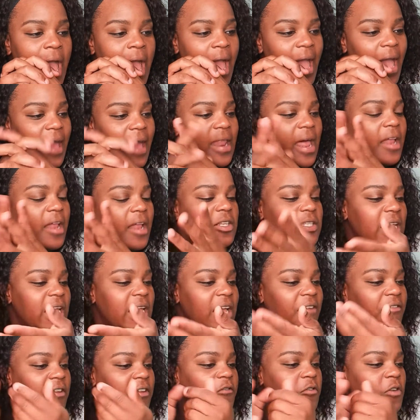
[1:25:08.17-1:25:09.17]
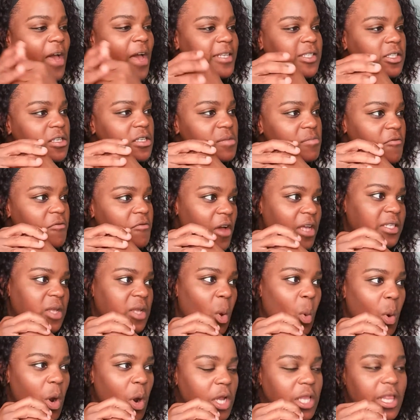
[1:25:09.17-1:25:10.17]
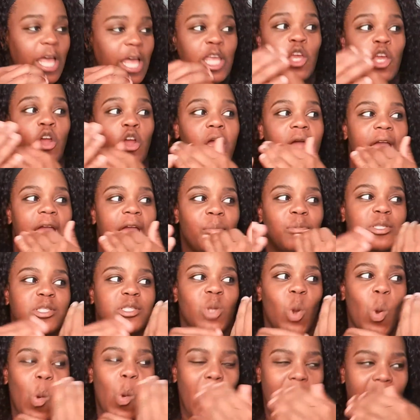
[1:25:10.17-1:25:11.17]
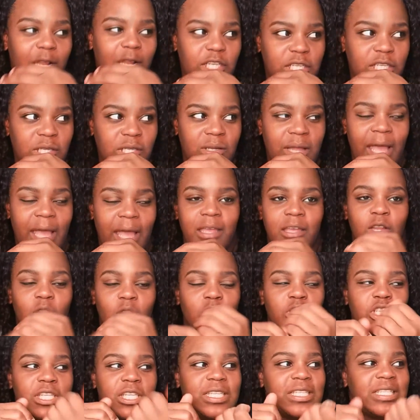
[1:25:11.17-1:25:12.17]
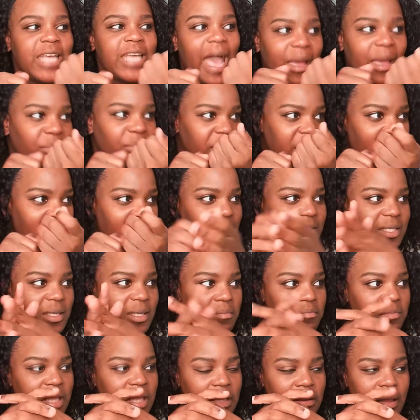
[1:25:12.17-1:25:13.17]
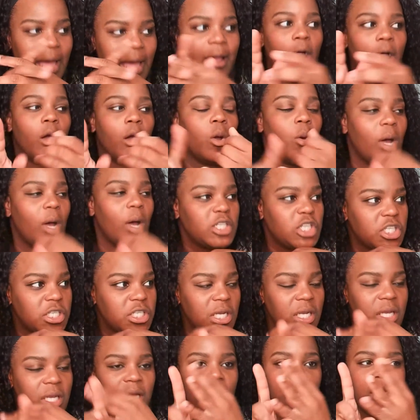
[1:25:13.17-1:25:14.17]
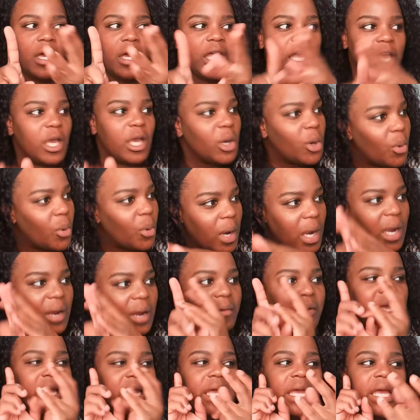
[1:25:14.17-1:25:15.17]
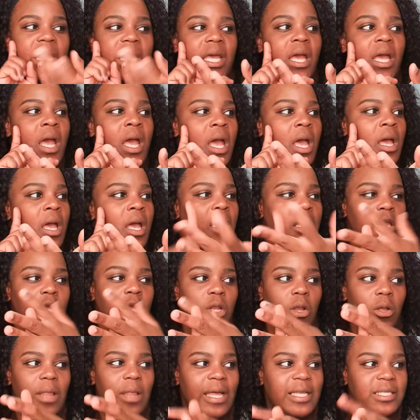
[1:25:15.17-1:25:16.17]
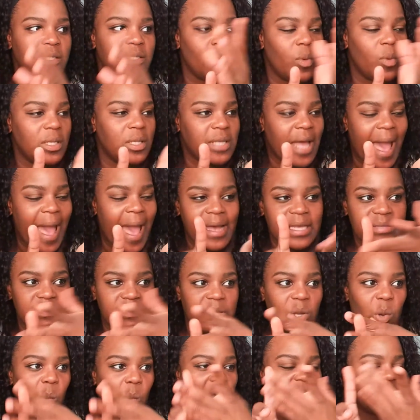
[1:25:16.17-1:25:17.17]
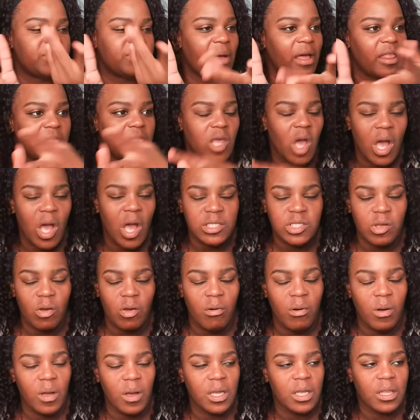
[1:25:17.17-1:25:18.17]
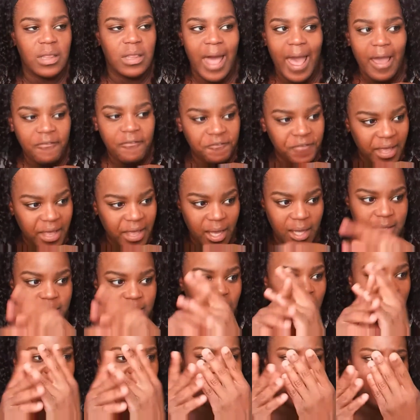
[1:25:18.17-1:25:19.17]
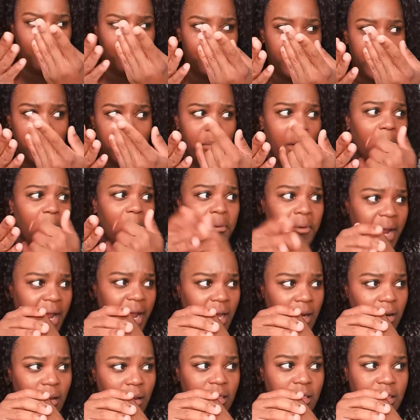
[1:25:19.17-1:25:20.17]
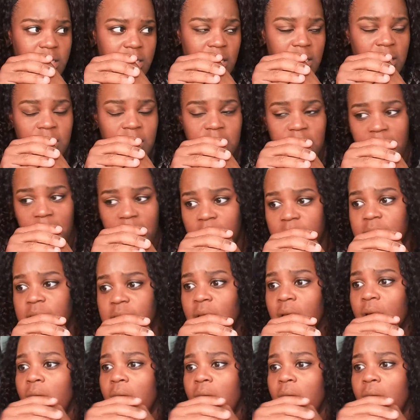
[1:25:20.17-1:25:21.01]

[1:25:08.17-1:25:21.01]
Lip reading: And I understand, even if some of you guys at work, you're able to watch it. So just typing out something like a question, an inquiry, someone asked me, what's my thoughts on clack fans? You can pick my brain on certain things.